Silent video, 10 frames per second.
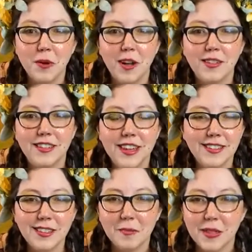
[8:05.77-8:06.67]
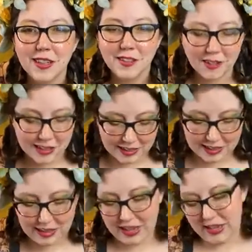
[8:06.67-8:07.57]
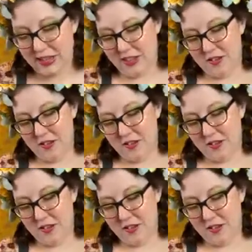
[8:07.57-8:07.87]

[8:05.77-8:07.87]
process because you get to like